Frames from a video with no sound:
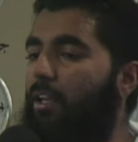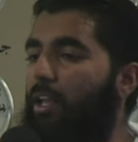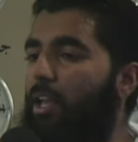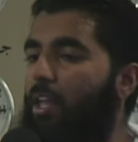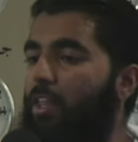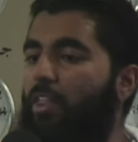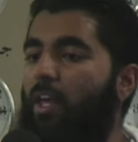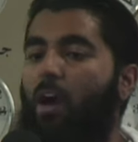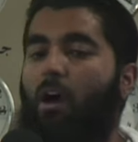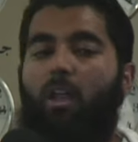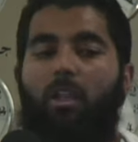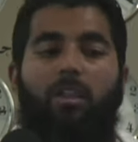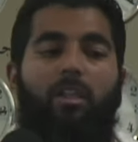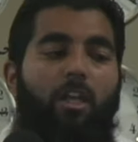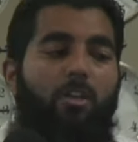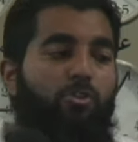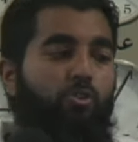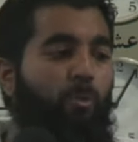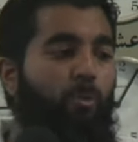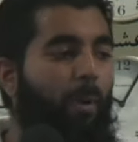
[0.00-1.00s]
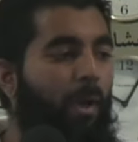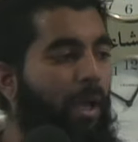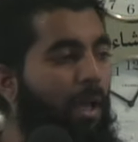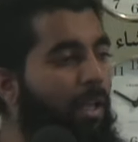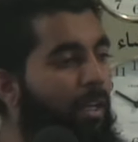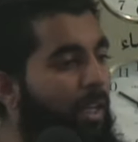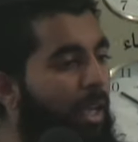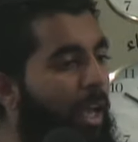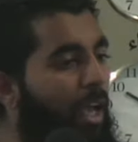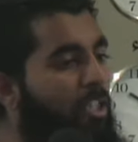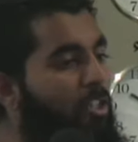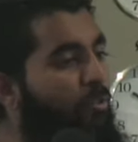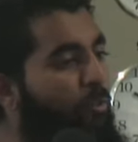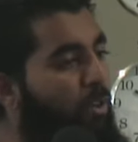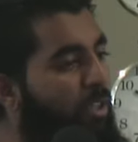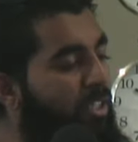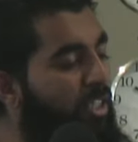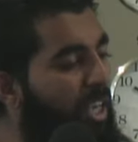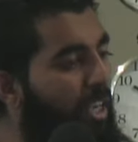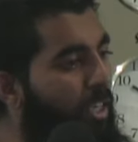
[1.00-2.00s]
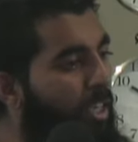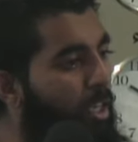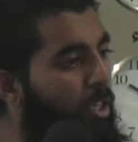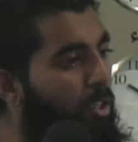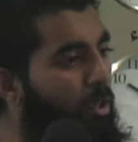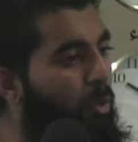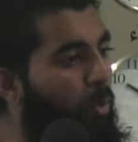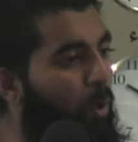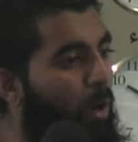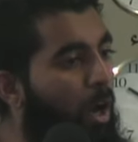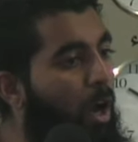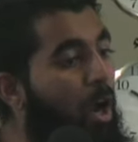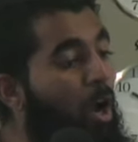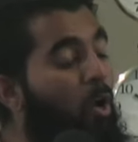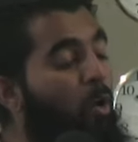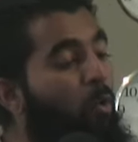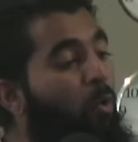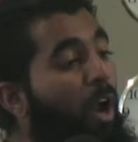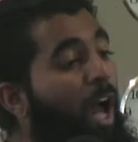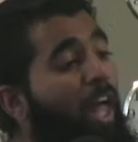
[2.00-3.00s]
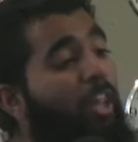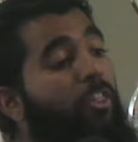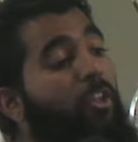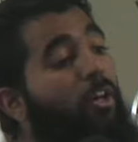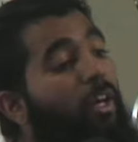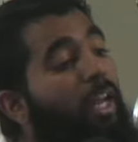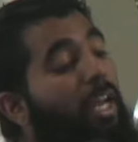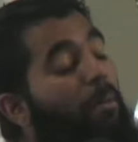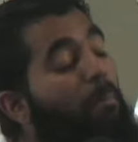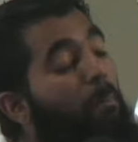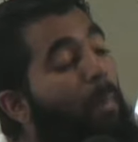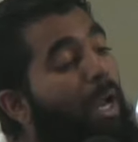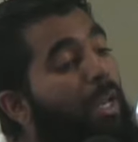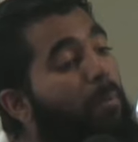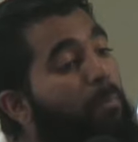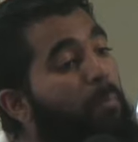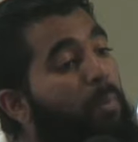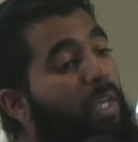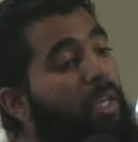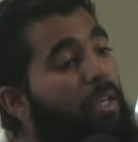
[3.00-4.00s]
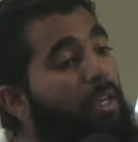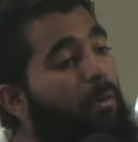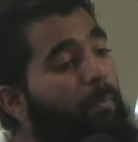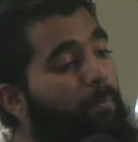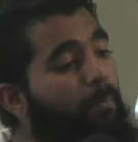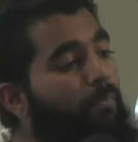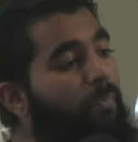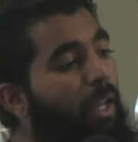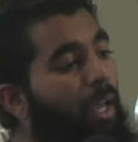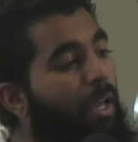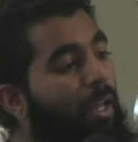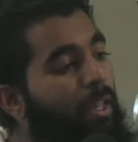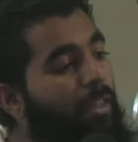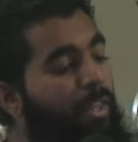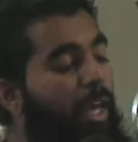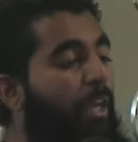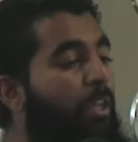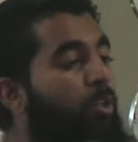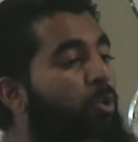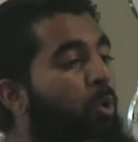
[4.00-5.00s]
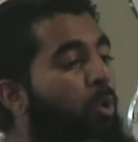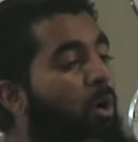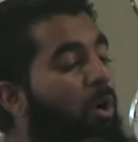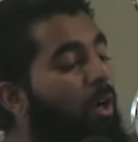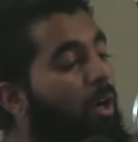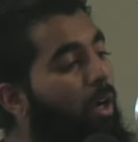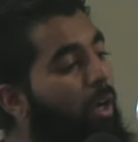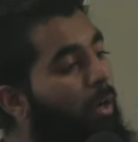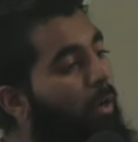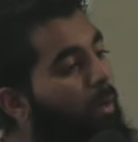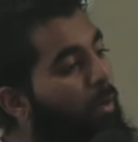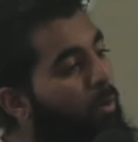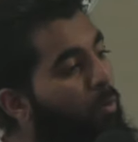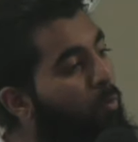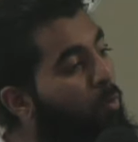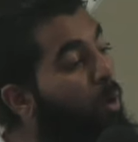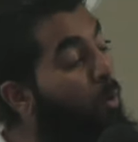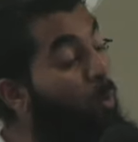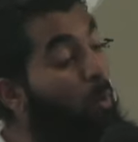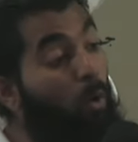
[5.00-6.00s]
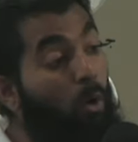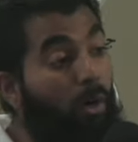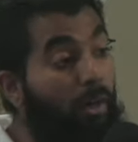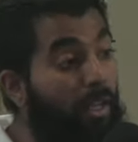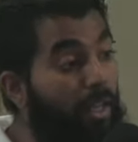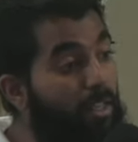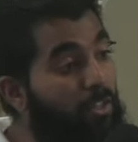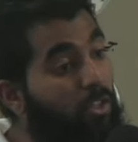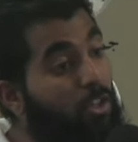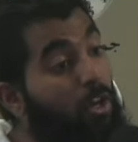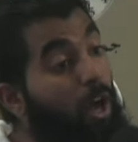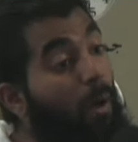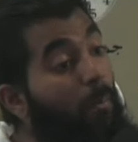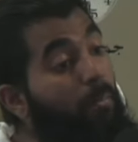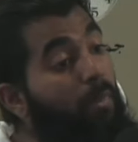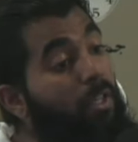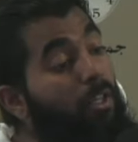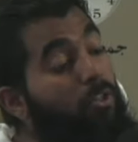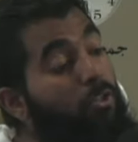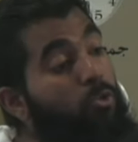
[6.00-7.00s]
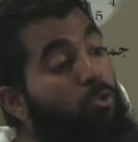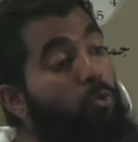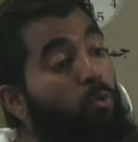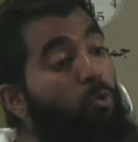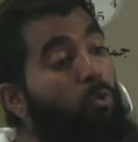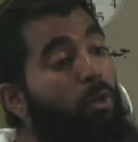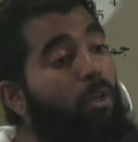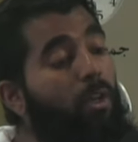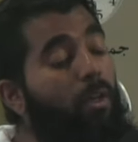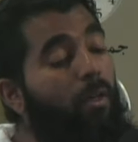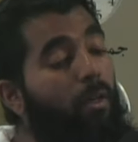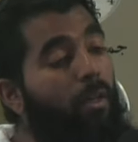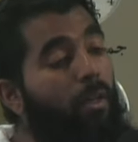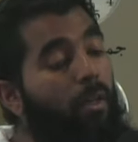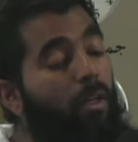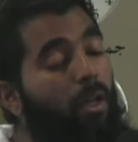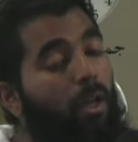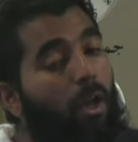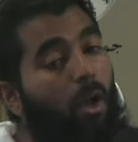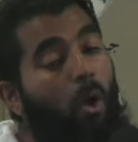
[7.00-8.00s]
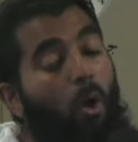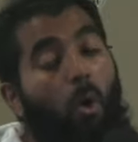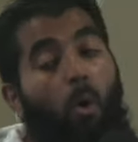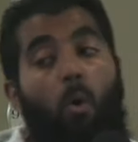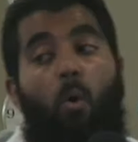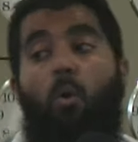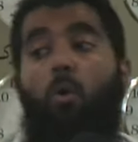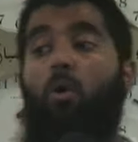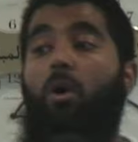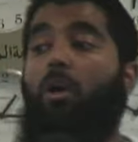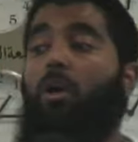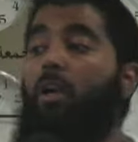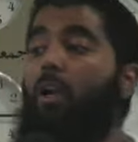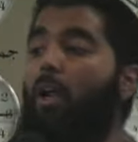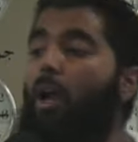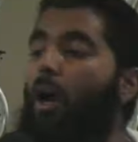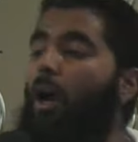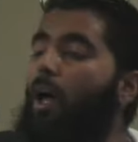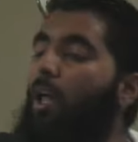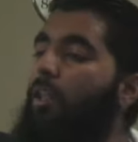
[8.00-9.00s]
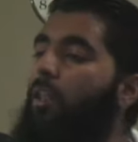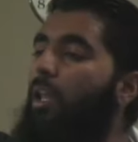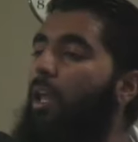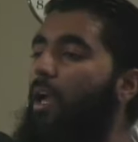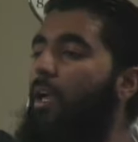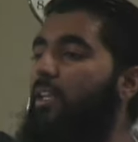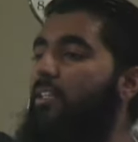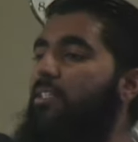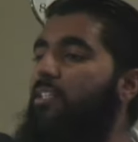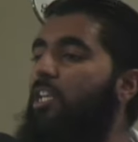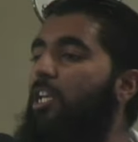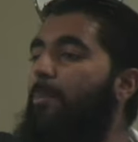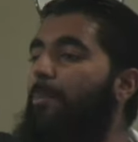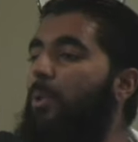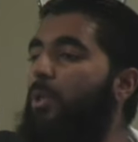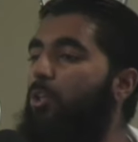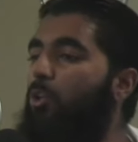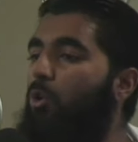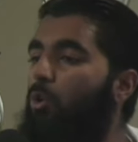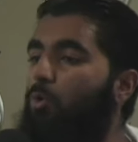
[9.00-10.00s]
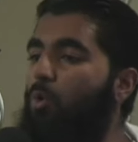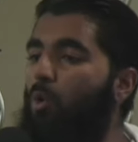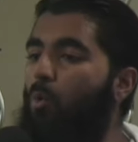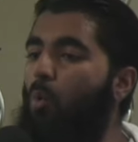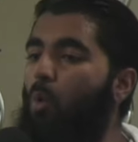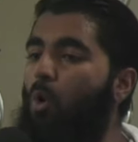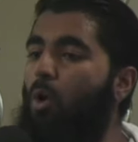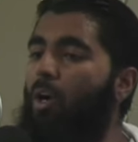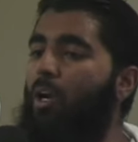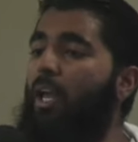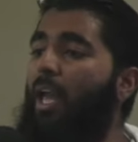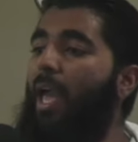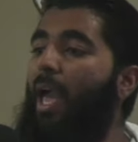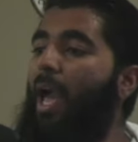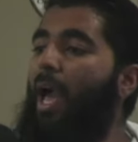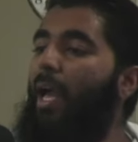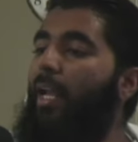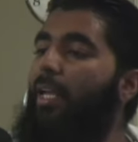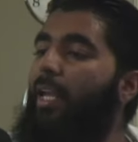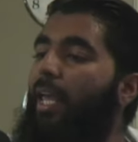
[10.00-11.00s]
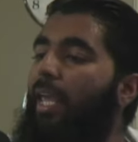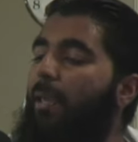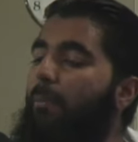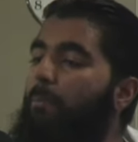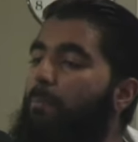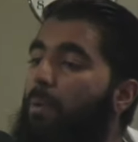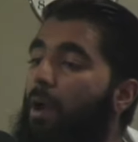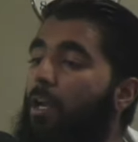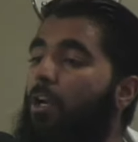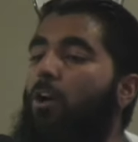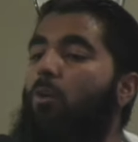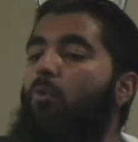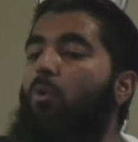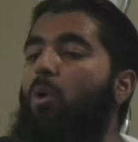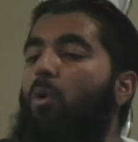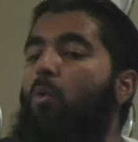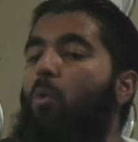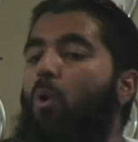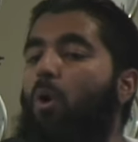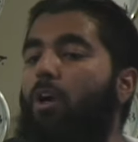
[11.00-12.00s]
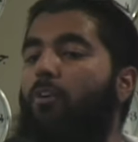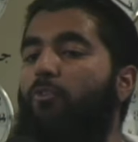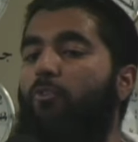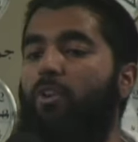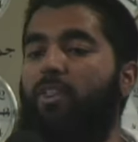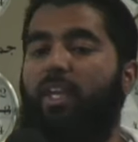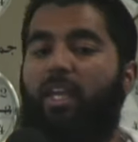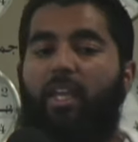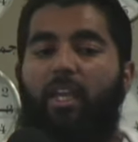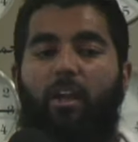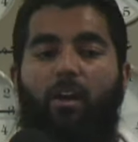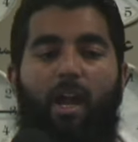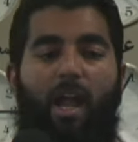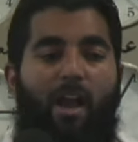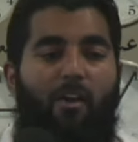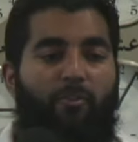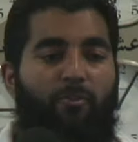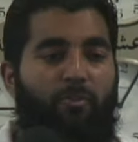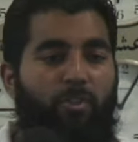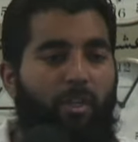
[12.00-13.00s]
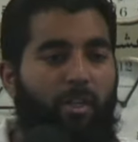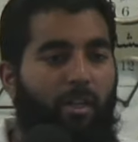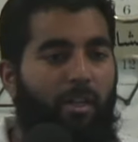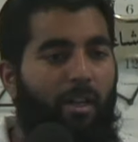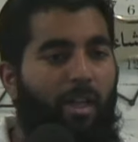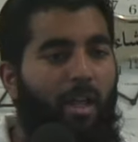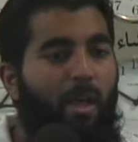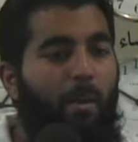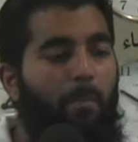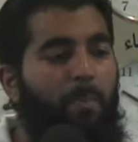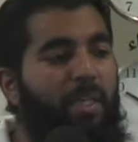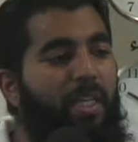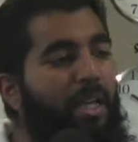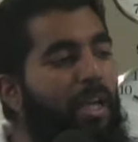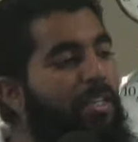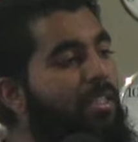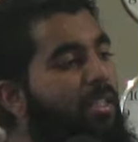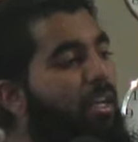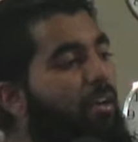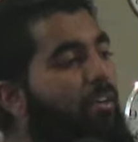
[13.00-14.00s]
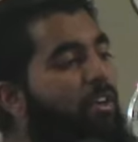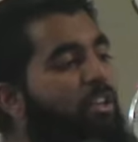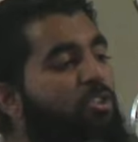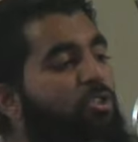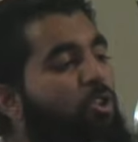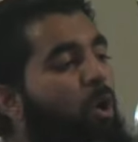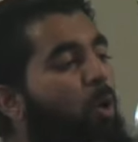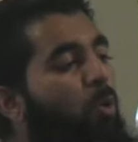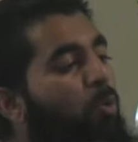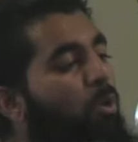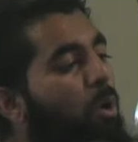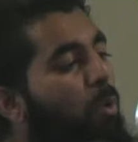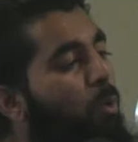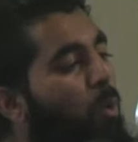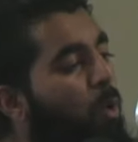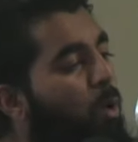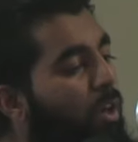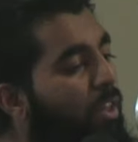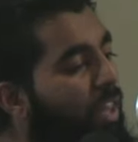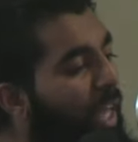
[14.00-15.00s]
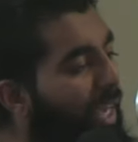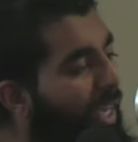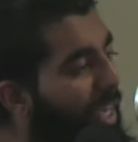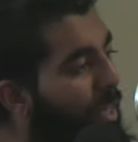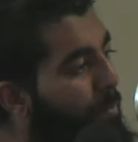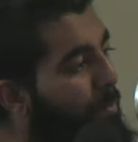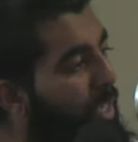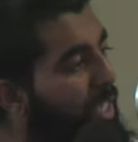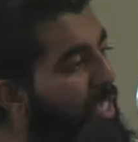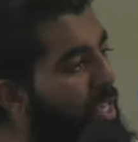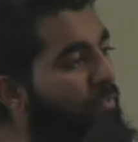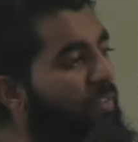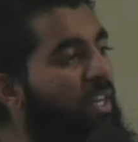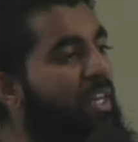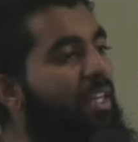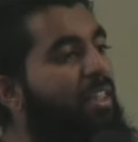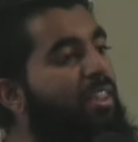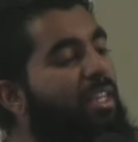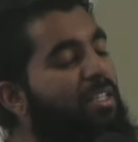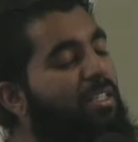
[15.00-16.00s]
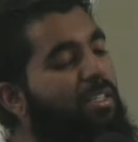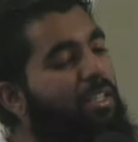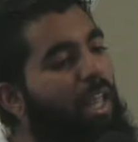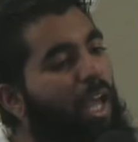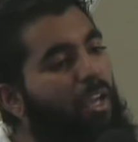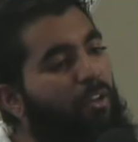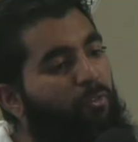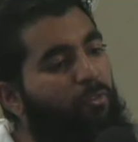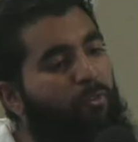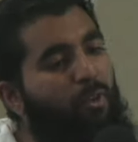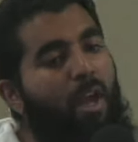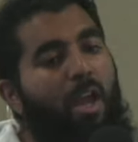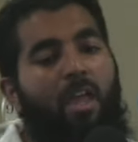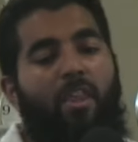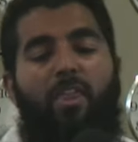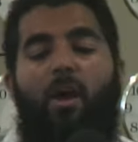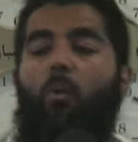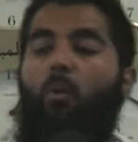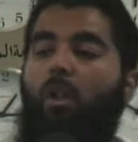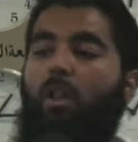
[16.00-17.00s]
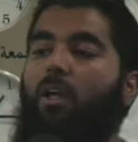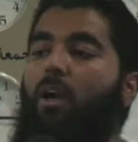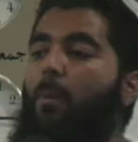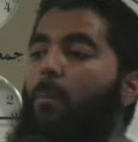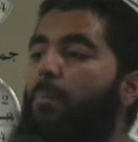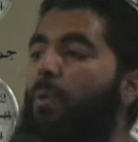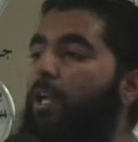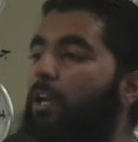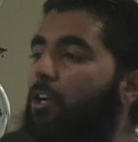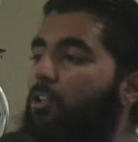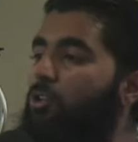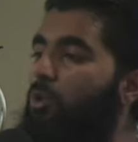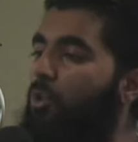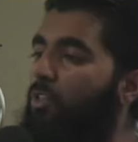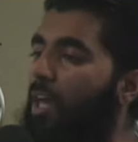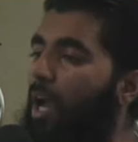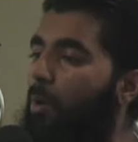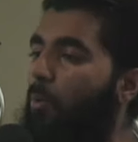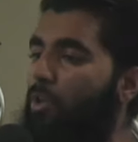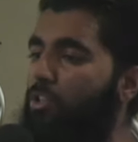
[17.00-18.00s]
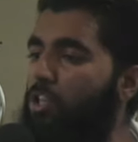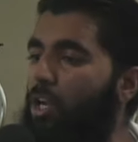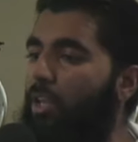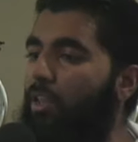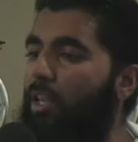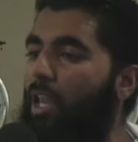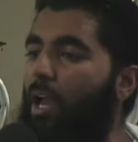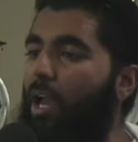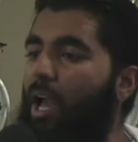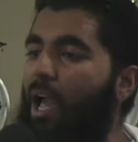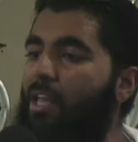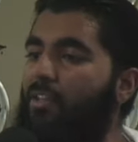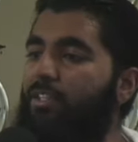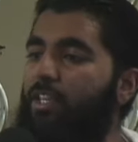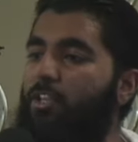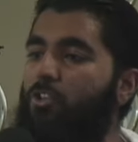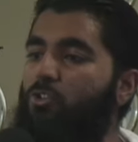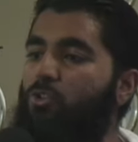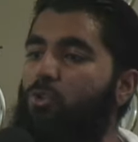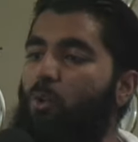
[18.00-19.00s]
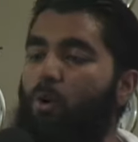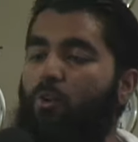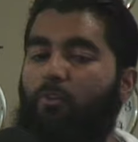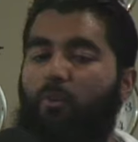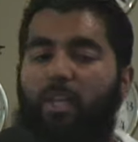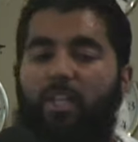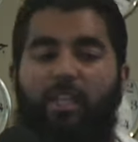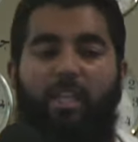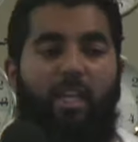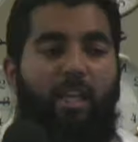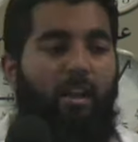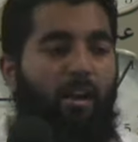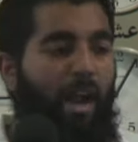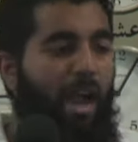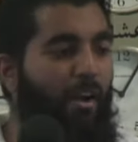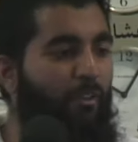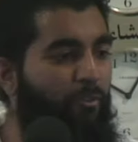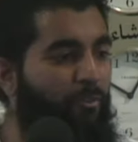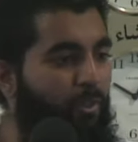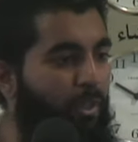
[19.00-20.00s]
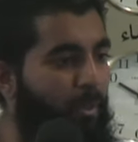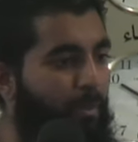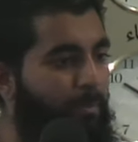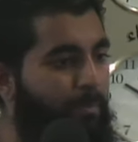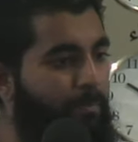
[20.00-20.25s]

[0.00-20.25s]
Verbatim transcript: that Allah subhanahu has forsaken you. Rather it might be that your reward is coming soon or Allah is keeping your reward and a better reward for the hereafter. Because there is no reward that can be given in this life that will compare to that which Allah has in store in the hereafter.